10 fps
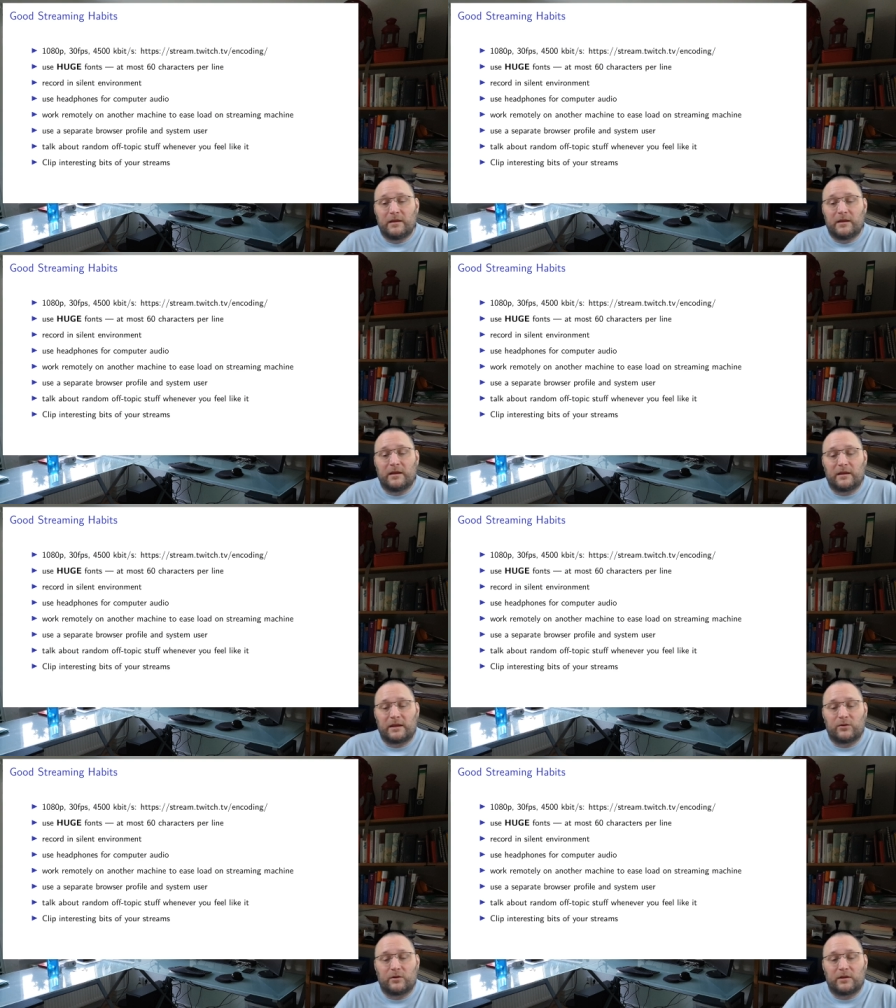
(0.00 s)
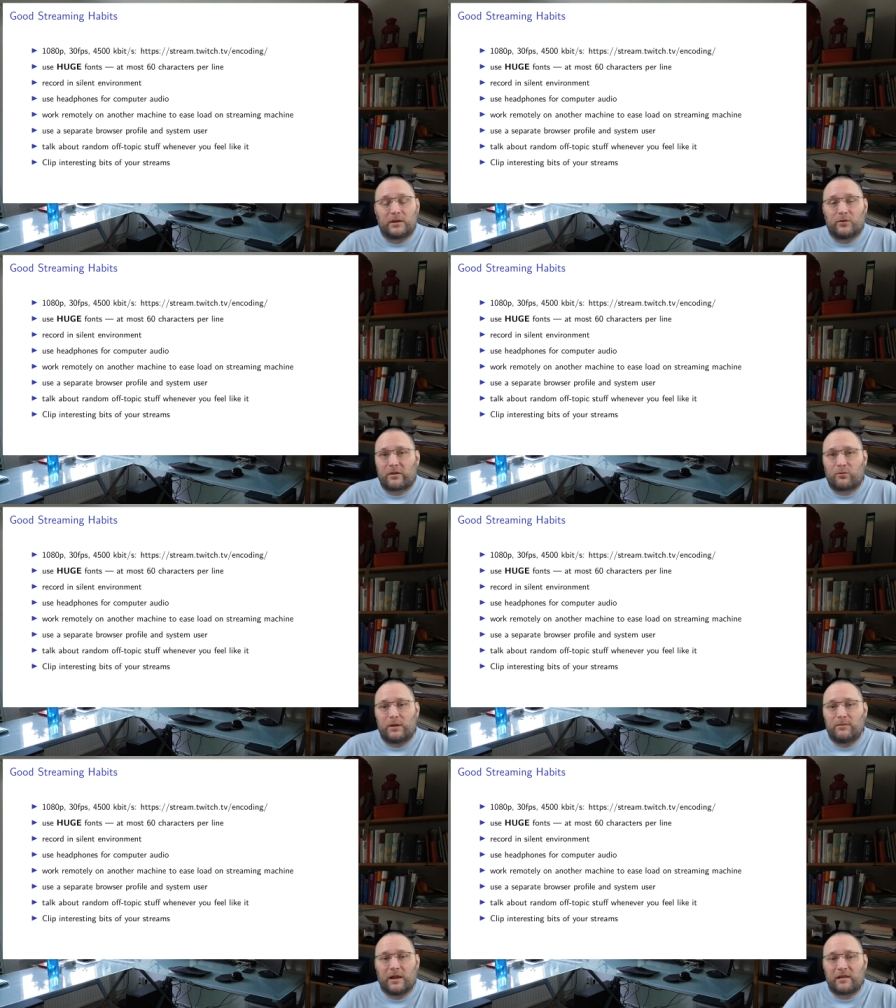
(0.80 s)
uh, your your
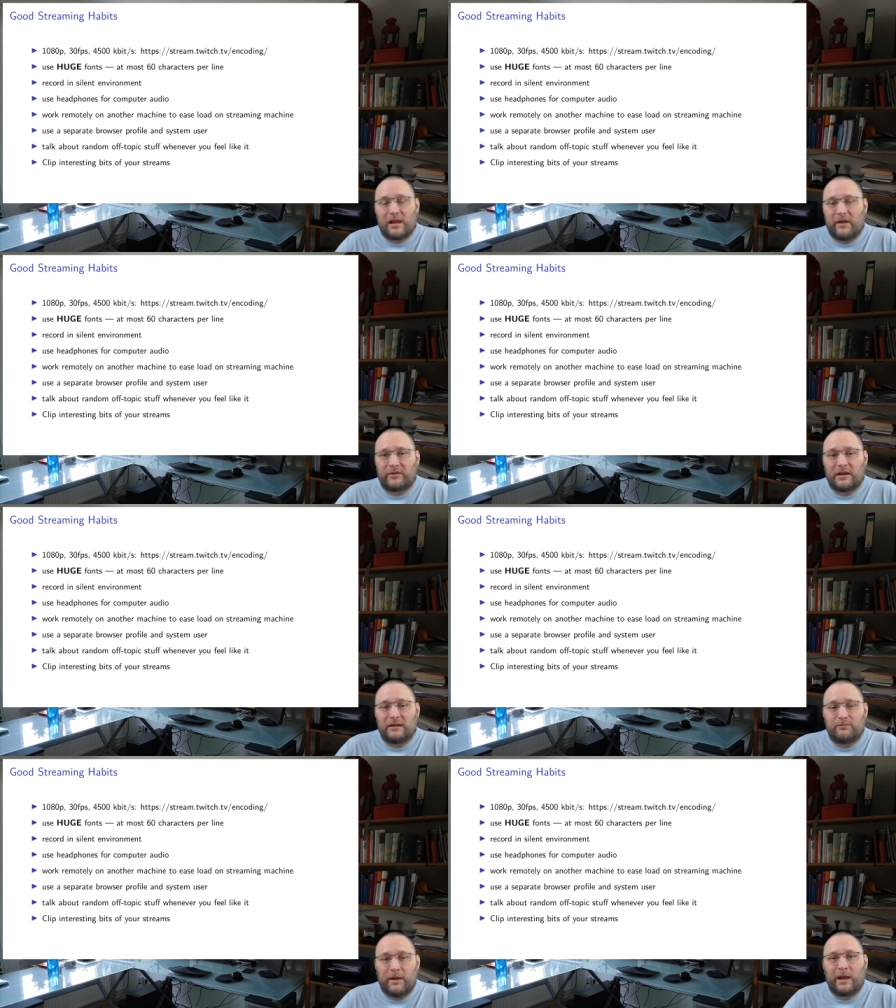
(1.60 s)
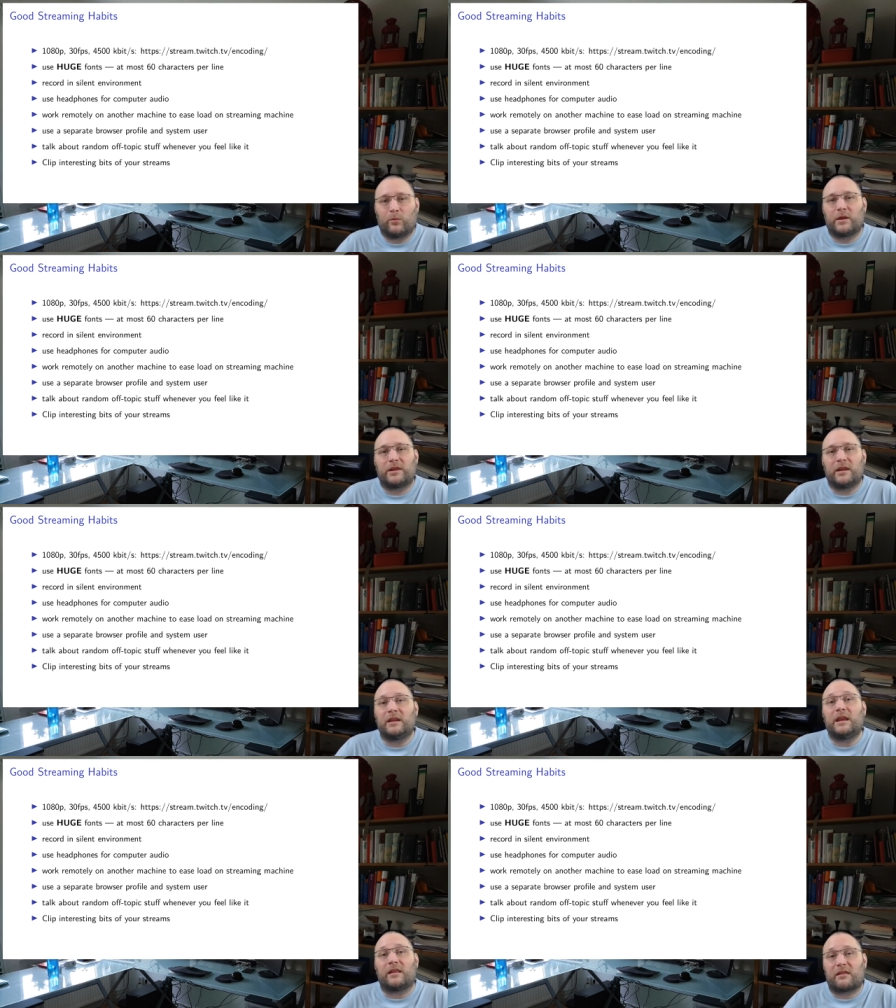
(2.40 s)
stream doesn't have the bandwidth it
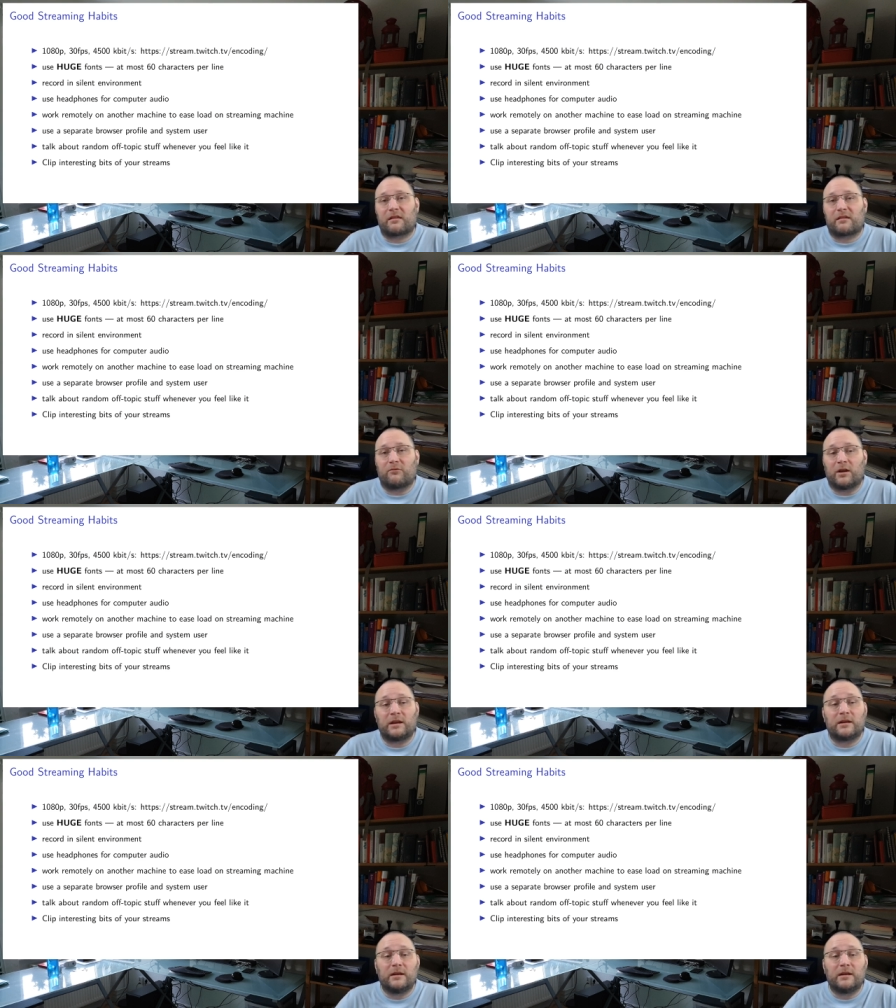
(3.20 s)
needs, right?